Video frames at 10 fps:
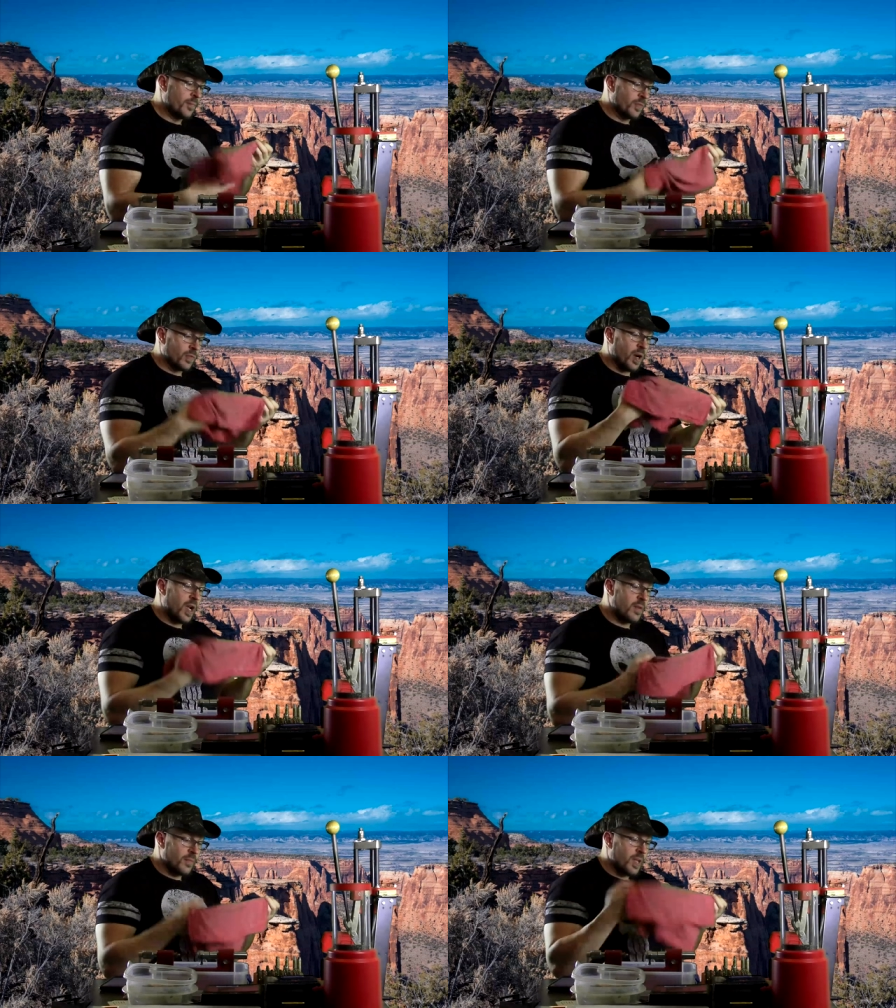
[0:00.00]

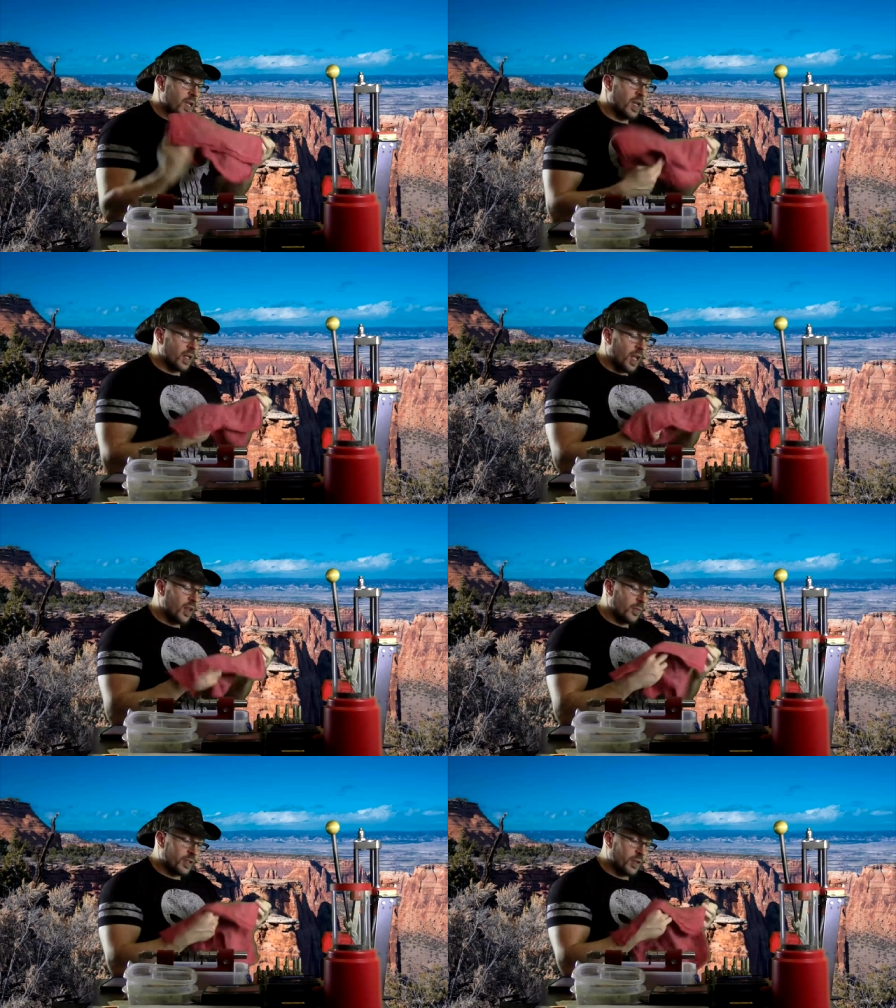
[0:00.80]
right? And a lot
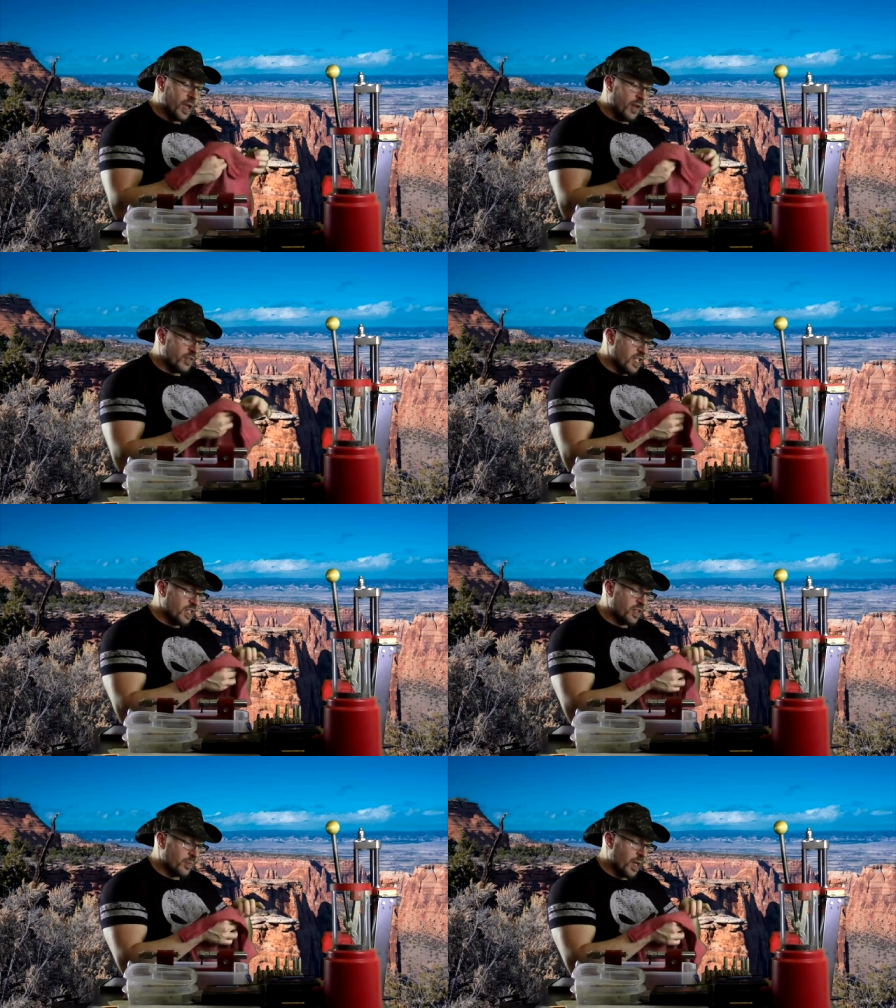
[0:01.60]
of them still have
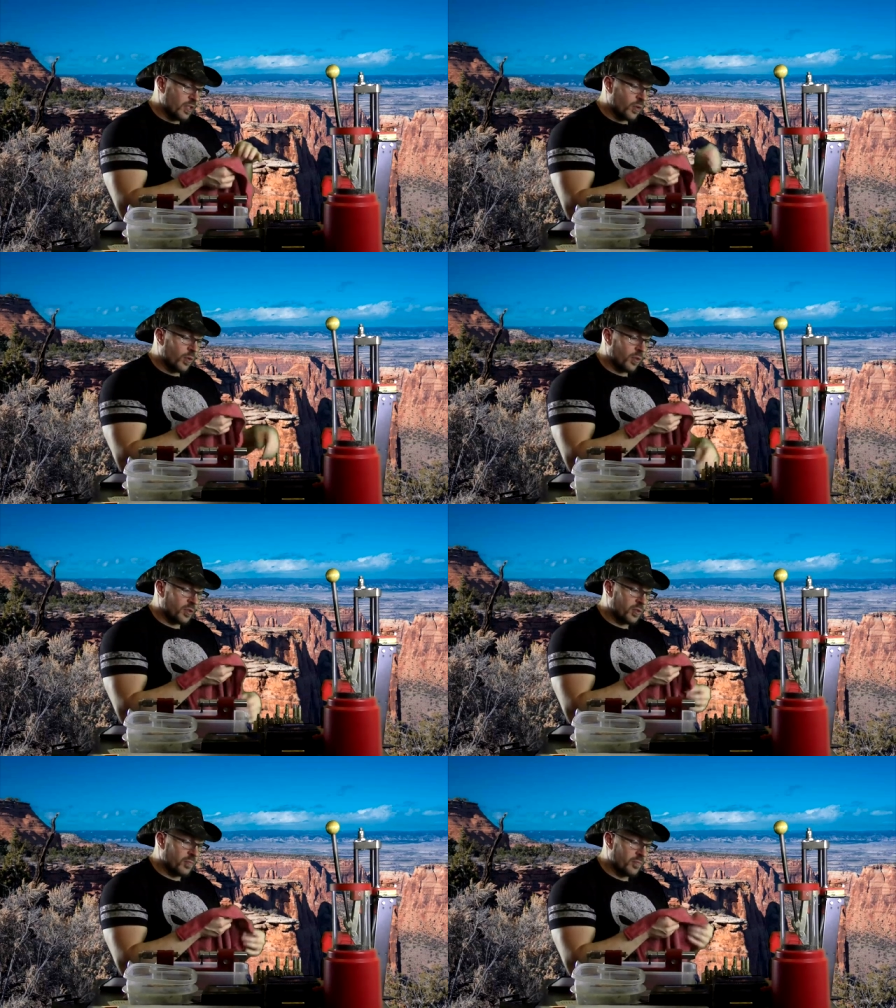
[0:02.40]
decent
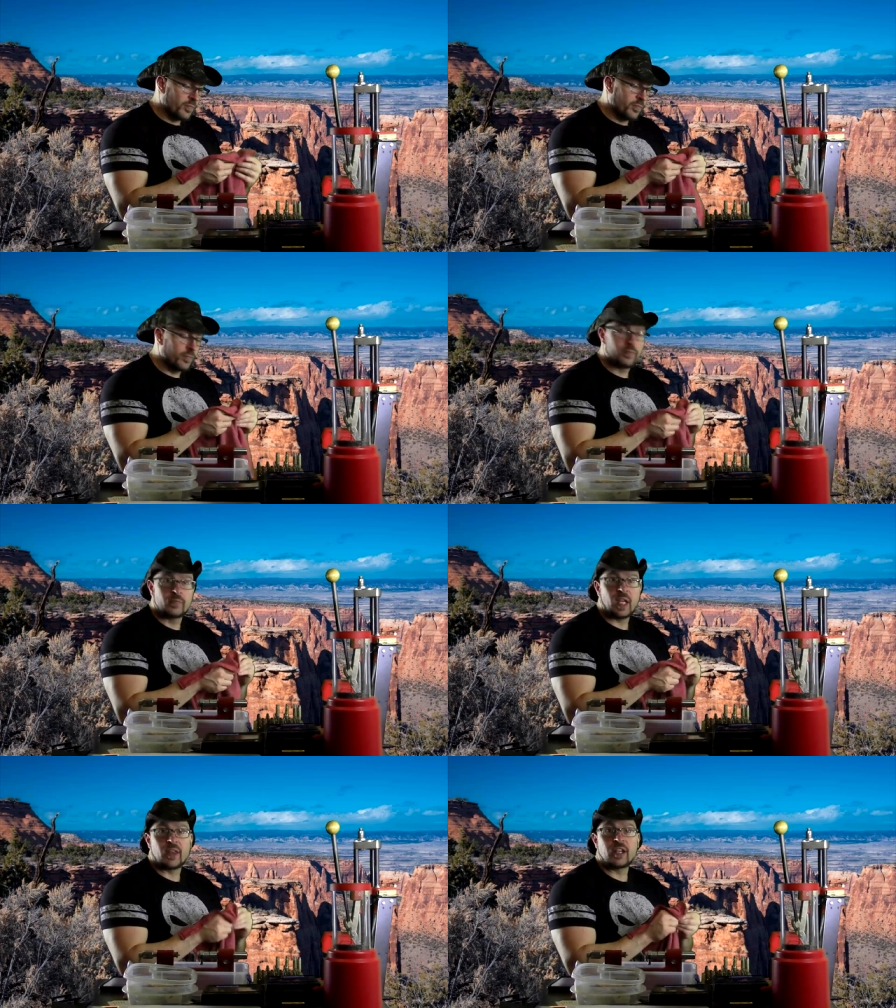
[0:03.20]
pectorals.
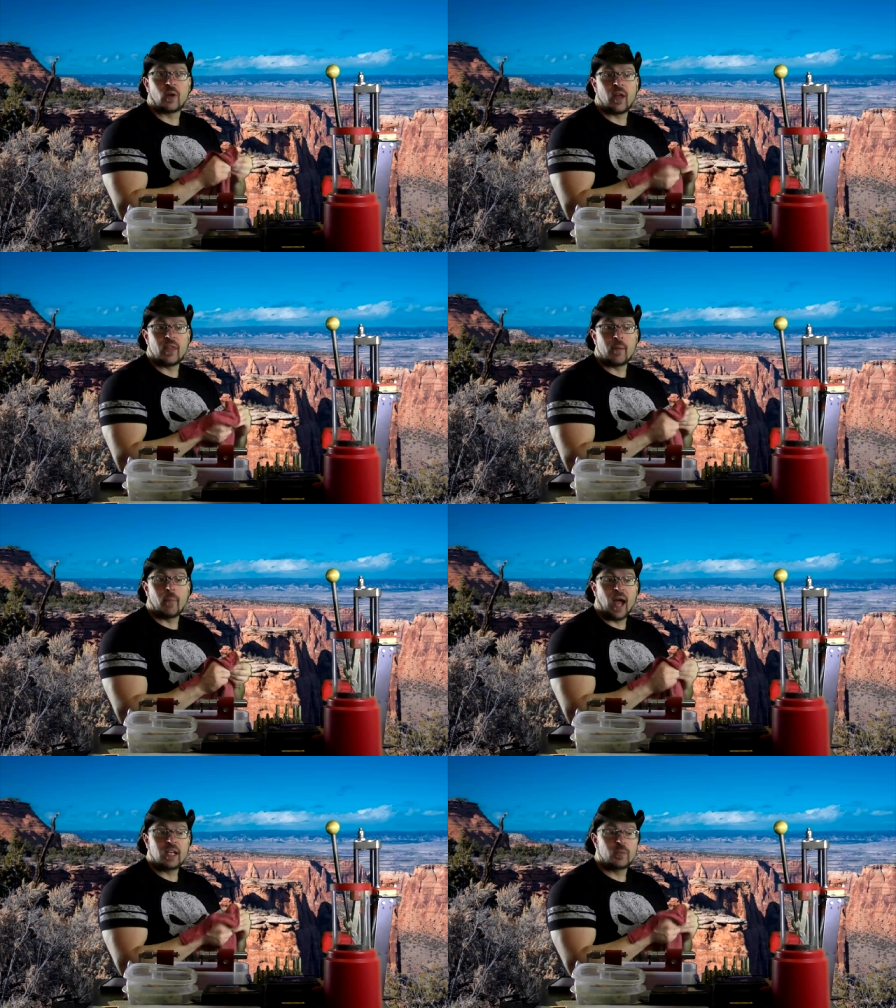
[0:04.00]
Now, they don't have that
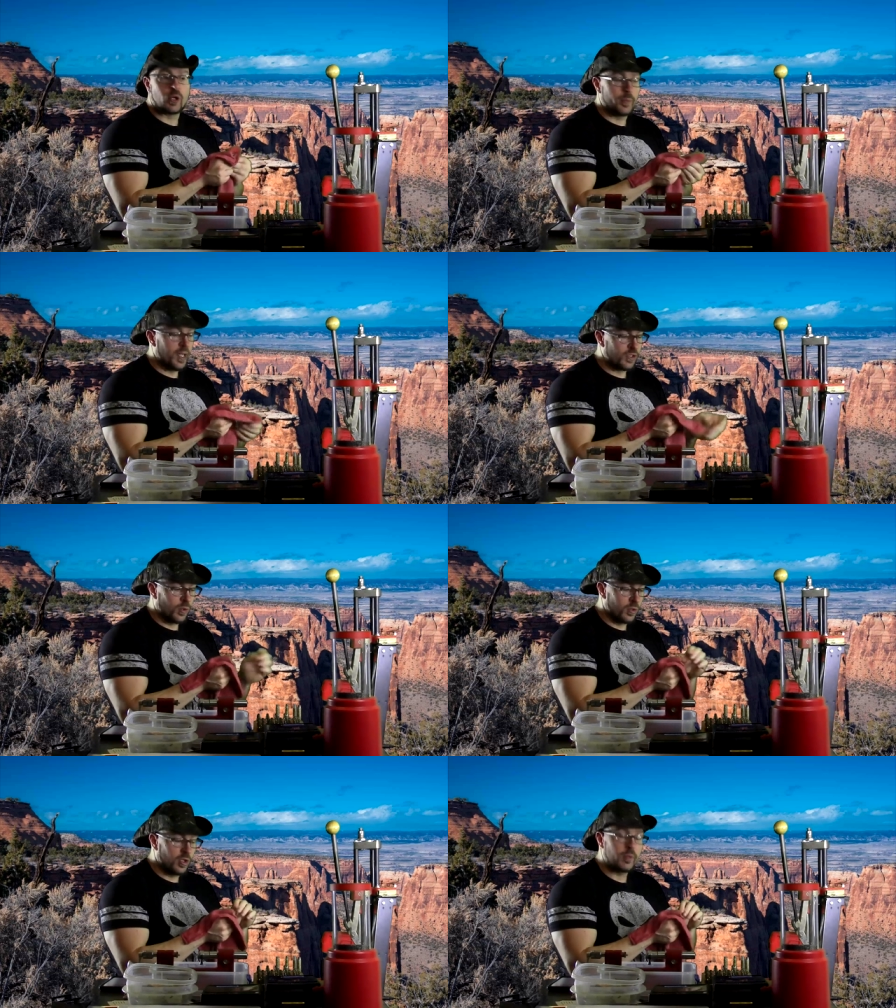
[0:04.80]
bodybuilder
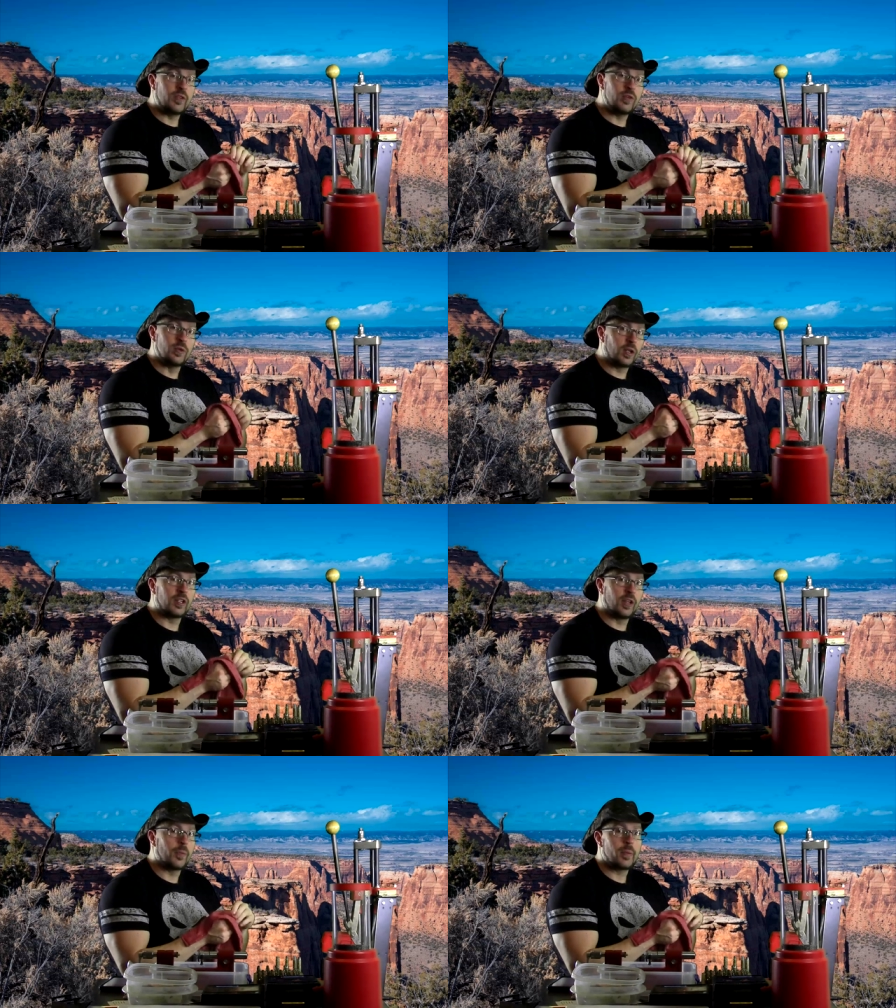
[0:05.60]
pectoral look, but if you look
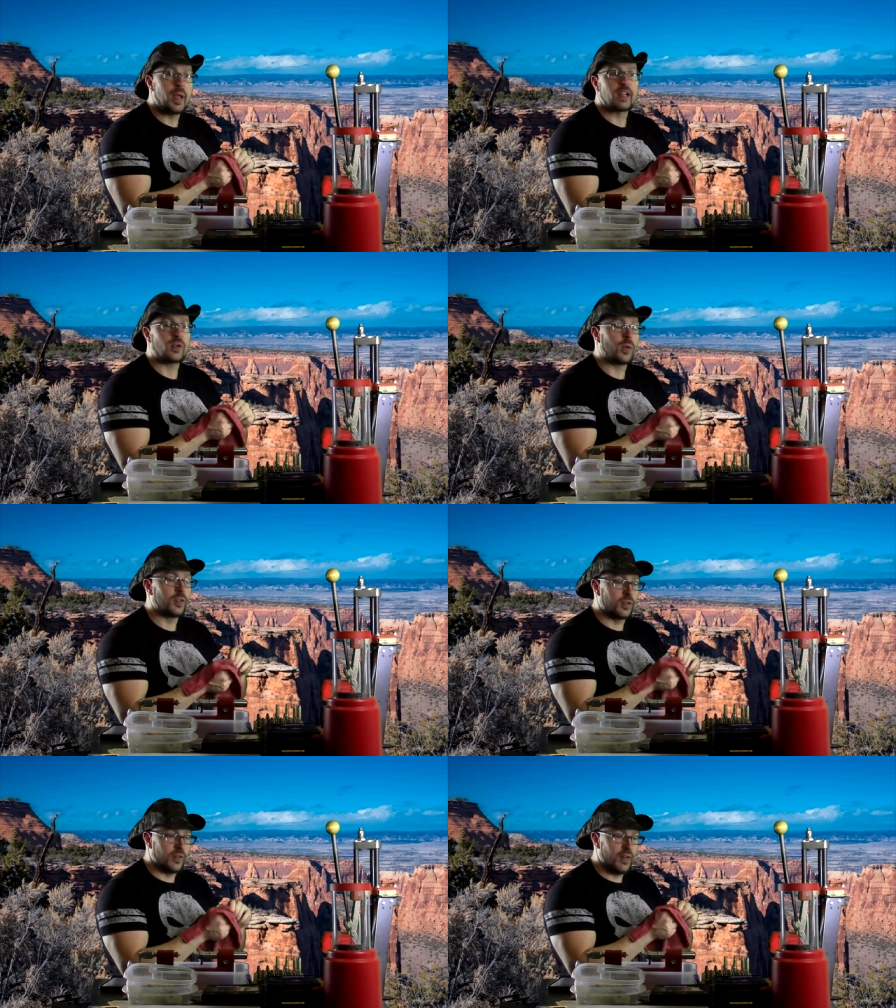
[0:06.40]
at them, their
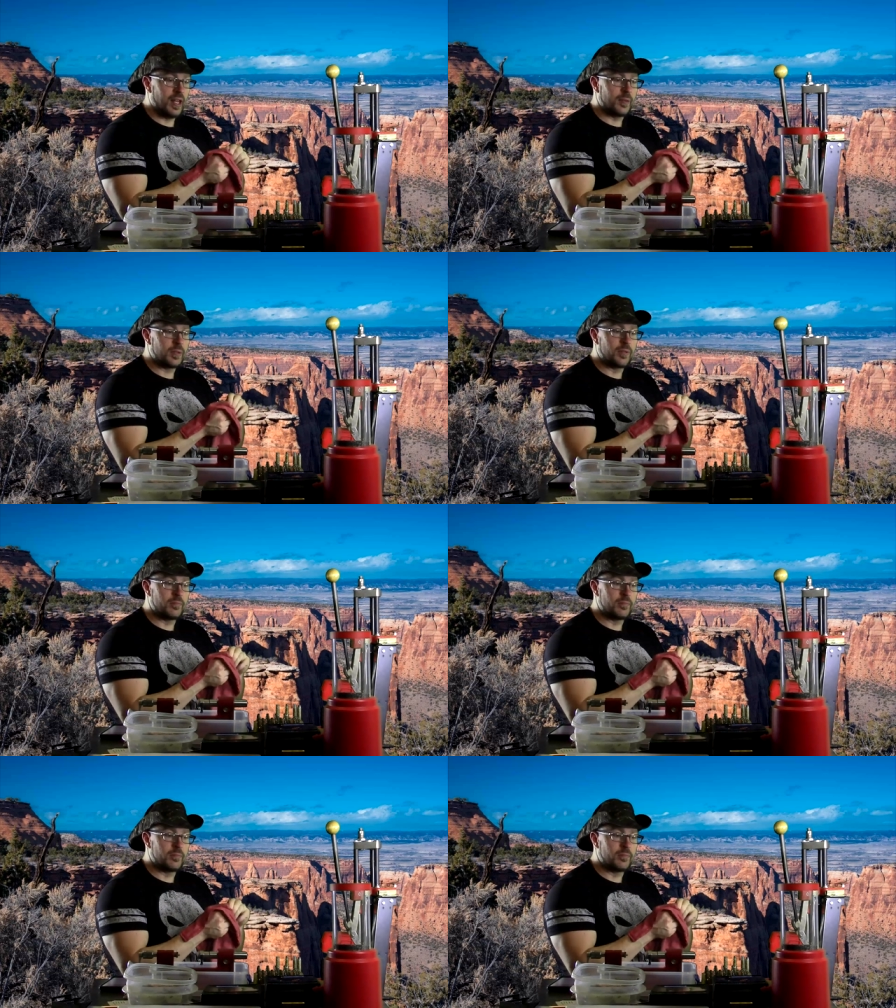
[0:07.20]
pectorals are developed.